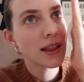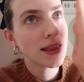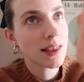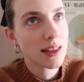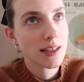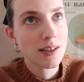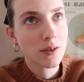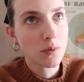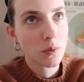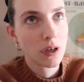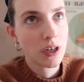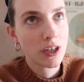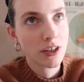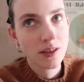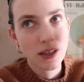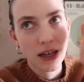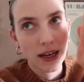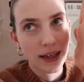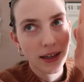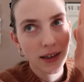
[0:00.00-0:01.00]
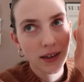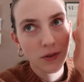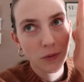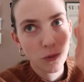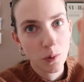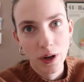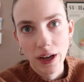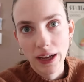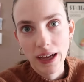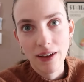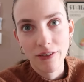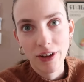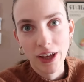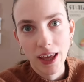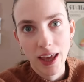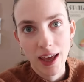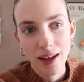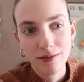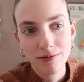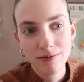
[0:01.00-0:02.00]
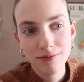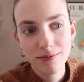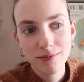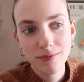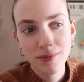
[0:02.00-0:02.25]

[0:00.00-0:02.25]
this is what it looks like, would I have it again?